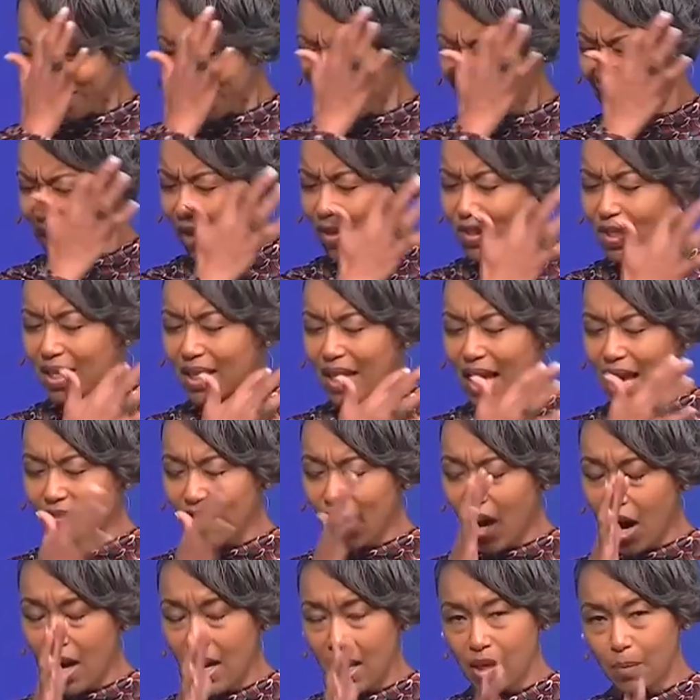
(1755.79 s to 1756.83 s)
And I was a
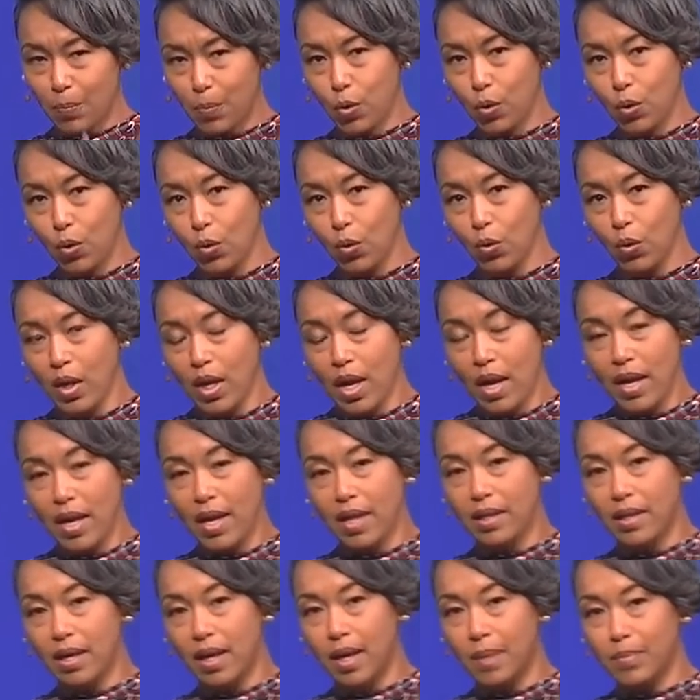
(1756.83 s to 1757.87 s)
lifeguard at a pool
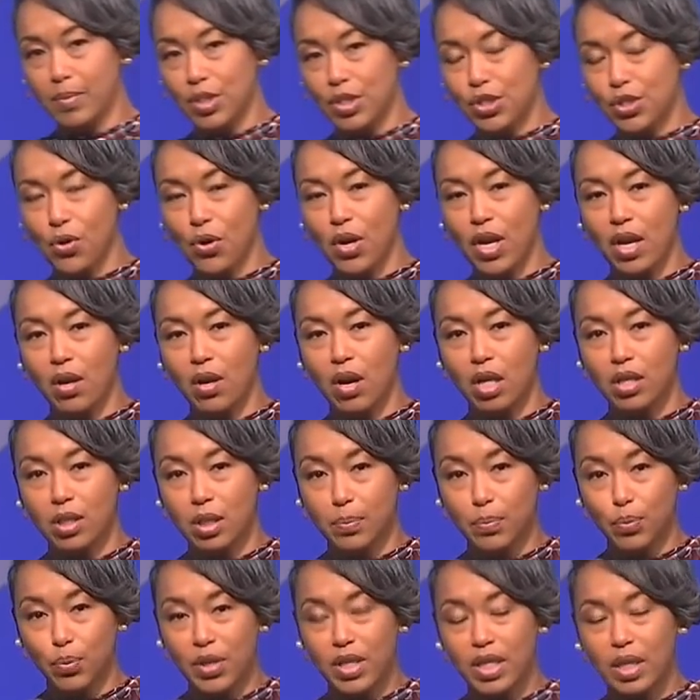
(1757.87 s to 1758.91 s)
in Detroit called the
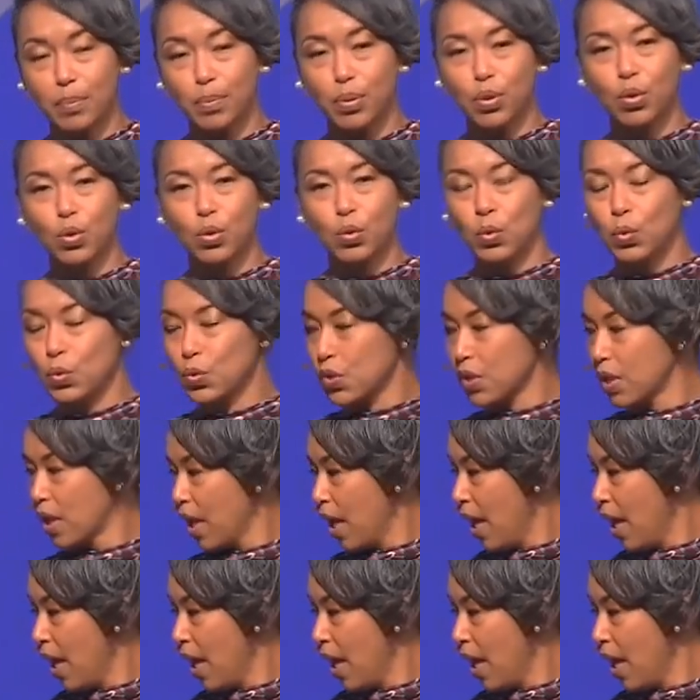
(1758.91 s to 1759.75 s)
Brennan Pools.